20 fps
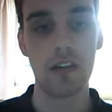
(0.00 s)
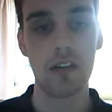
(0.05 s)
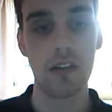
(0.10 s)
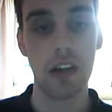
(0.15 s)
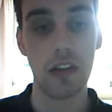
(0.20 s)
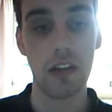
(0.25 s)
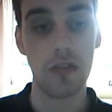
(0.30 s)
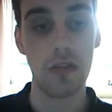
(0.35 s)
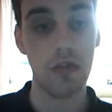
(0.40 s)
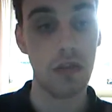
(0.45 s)

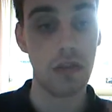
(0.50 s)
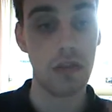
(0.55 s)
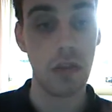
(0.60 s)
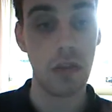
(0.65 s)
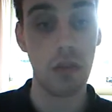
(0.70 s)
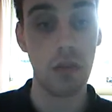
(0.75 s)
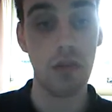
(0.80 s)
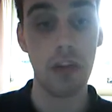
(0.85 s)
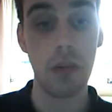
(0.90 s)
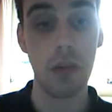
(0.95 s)
Now,
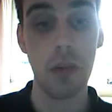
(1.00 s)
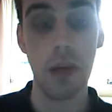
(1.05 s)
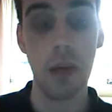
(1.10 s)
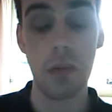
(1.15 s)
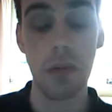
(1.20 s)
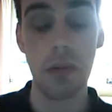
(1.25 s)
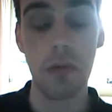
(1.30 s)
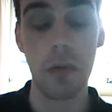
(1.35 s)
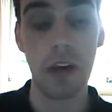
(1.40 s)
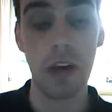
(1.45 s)
some of you may
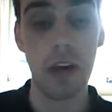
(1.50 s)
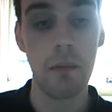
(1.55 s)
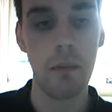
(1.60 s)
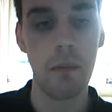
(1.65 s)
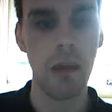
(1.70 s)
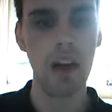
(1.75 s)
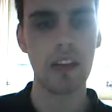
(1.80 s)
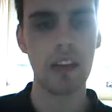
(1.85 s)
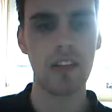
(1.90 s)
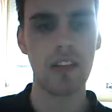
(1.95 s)
be freaking,
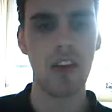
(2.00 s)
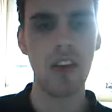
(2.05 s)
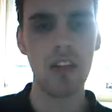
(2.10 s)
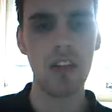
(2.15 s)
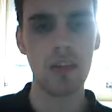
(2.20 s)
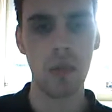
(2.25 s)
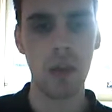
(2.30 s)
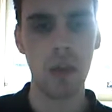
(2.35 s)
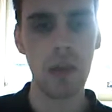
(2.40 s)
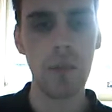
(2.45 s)
Mike
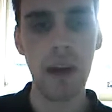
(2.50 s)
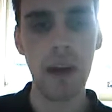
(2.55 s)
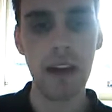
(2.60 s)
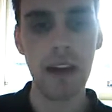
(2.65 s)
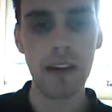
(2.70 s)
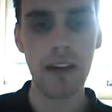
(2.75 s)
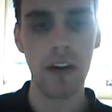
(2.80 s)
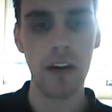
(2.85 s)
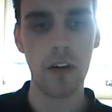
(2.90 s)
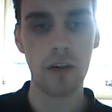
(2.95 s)
Knox? Why
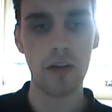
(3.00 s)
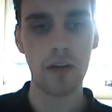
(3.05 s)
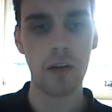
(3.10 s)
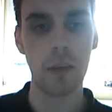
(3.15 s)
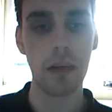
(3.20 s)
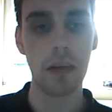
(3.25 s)
Mike Knox?